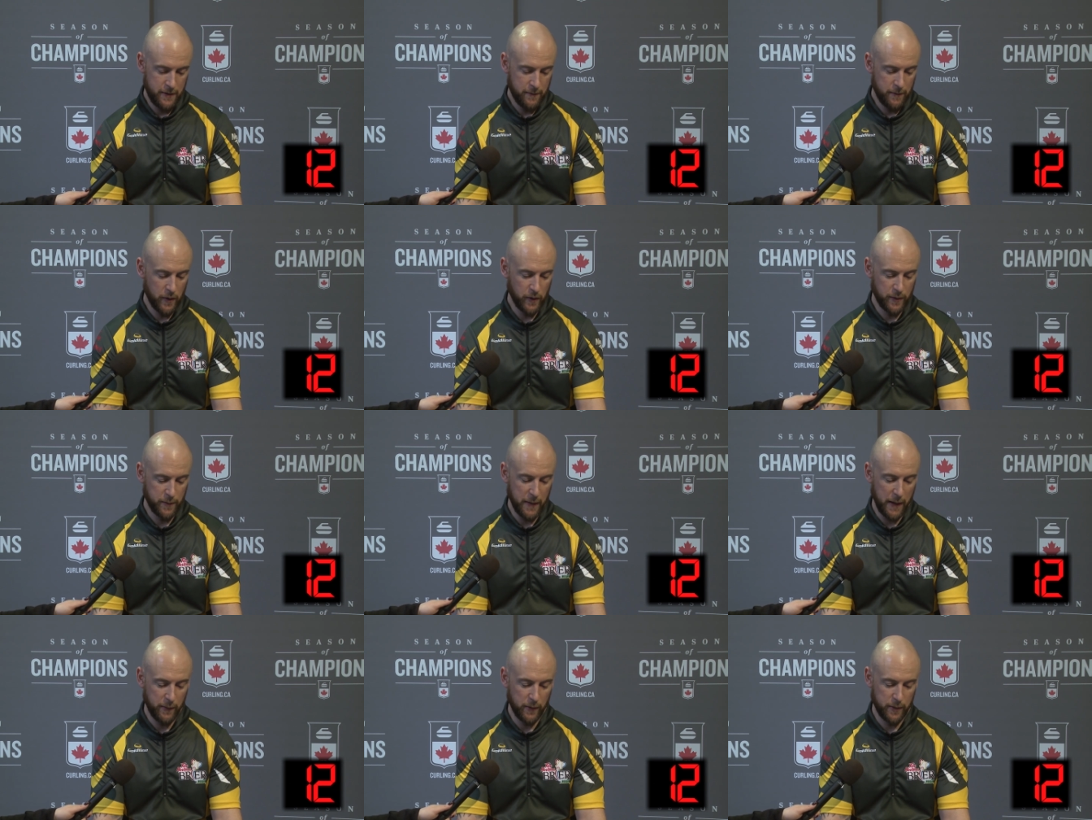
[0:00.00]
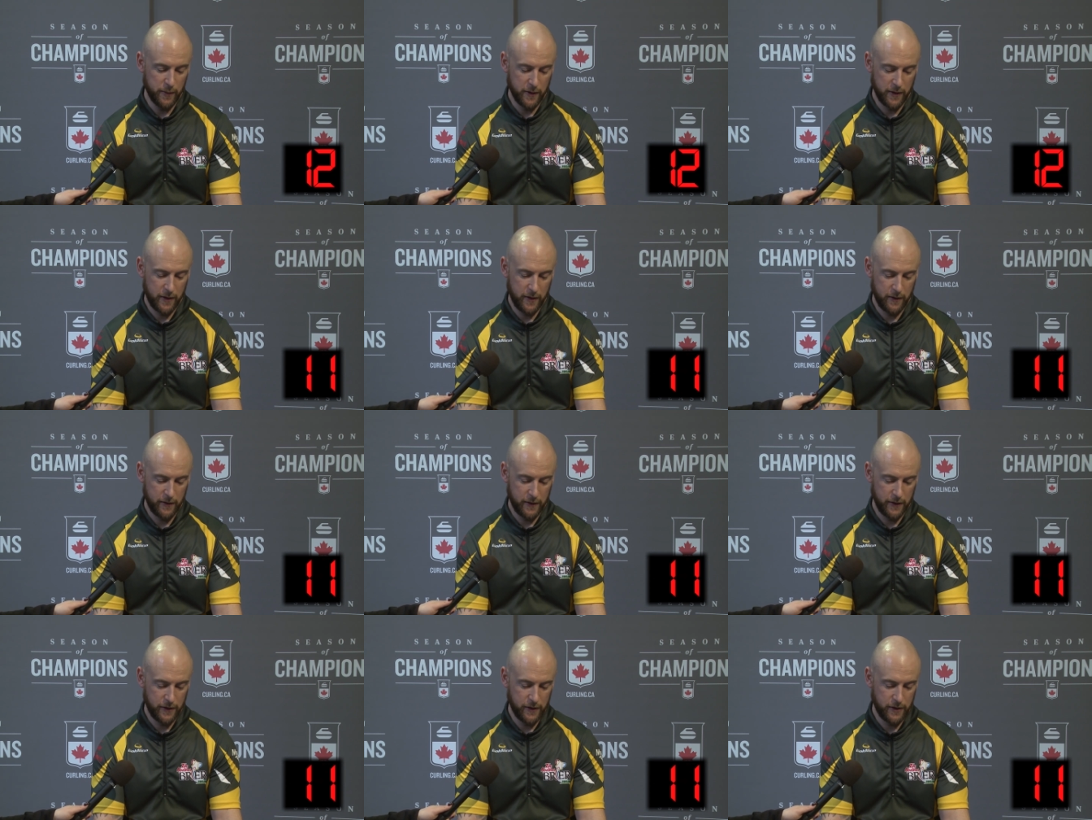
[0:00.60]
Most memorable
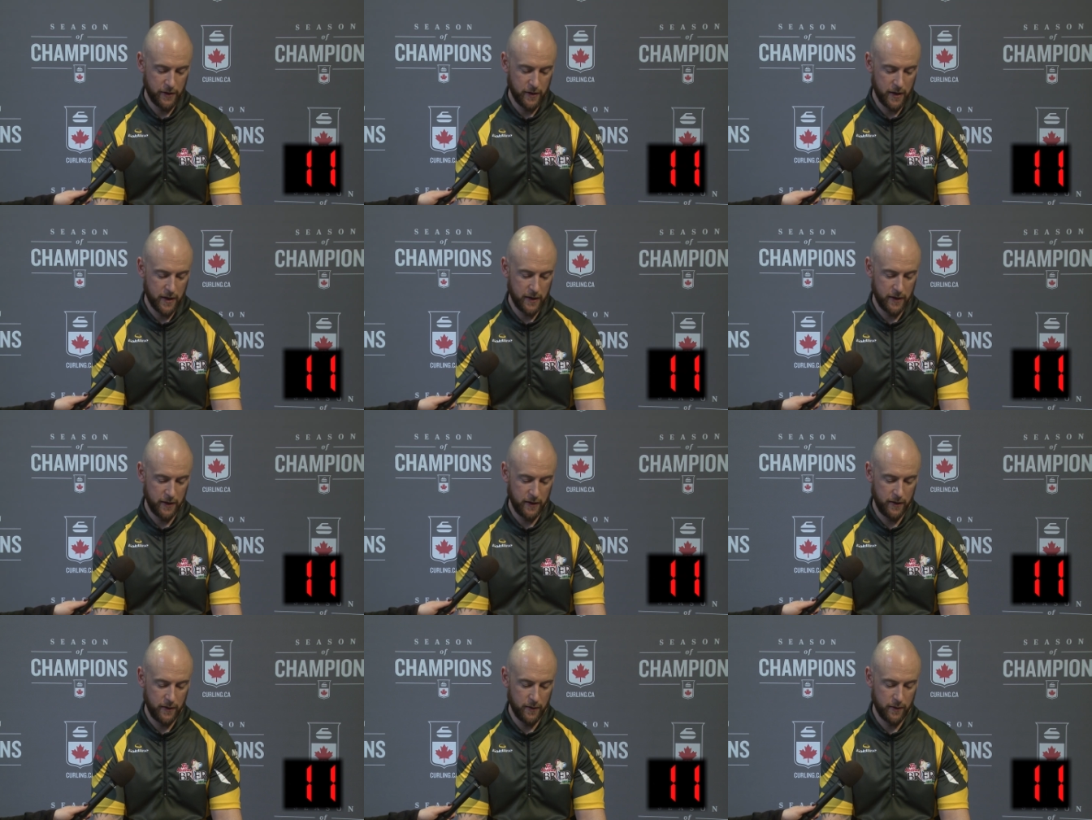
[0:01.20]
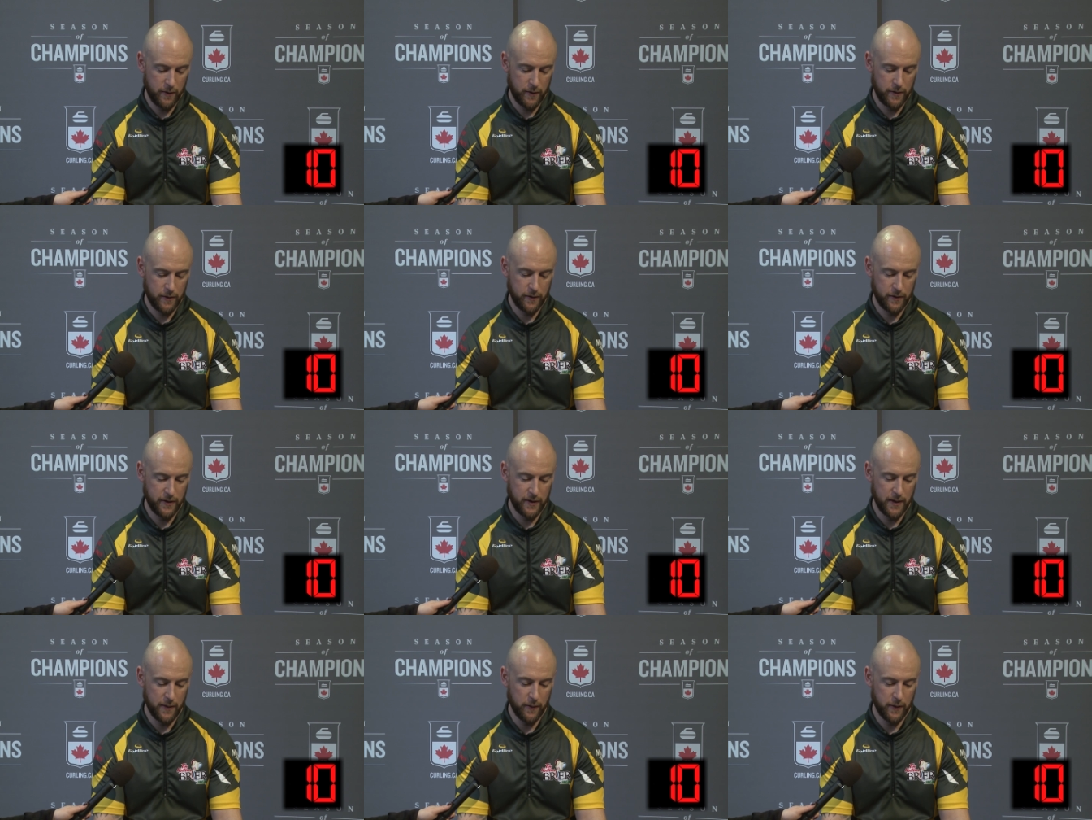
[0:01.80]
curling shot, yours
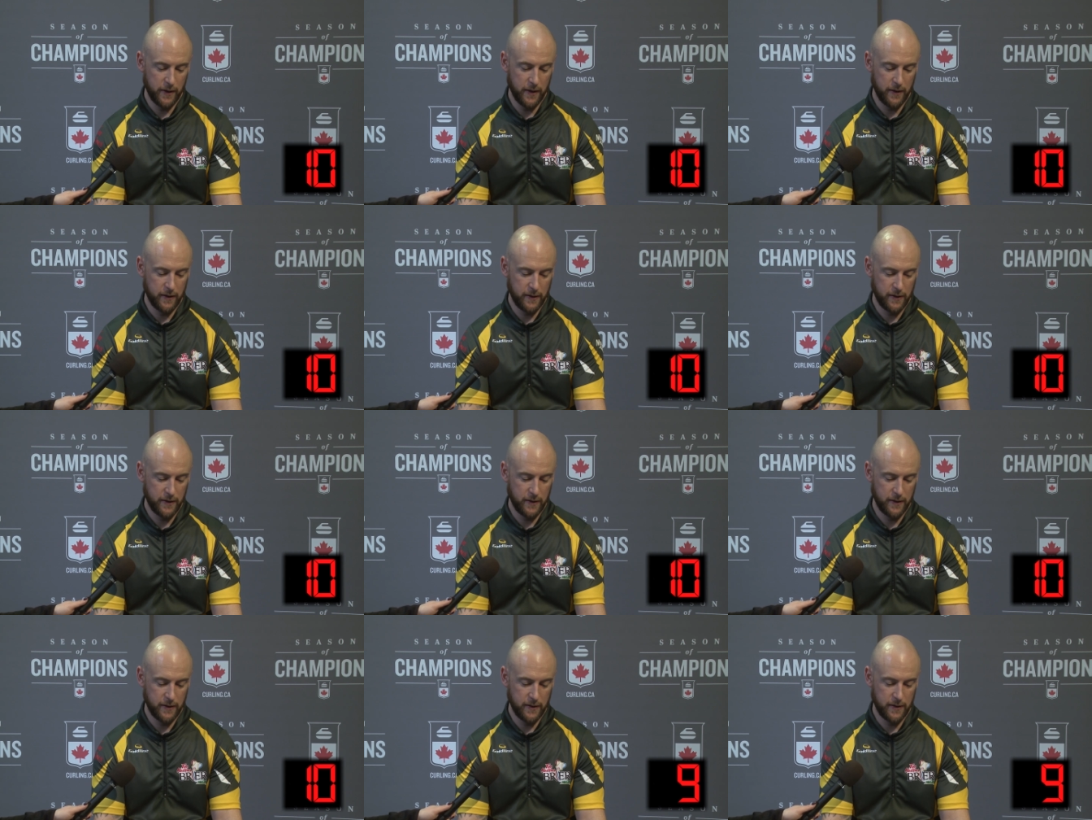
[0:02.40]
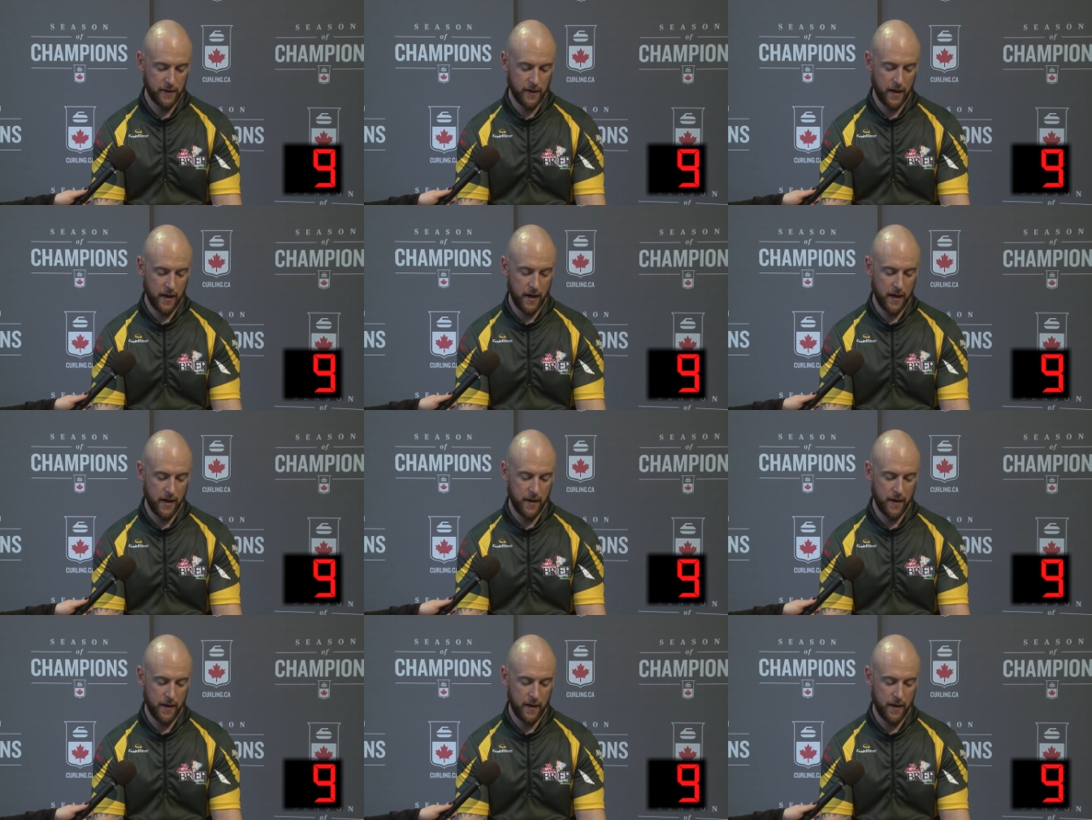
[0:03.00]
or someone else's?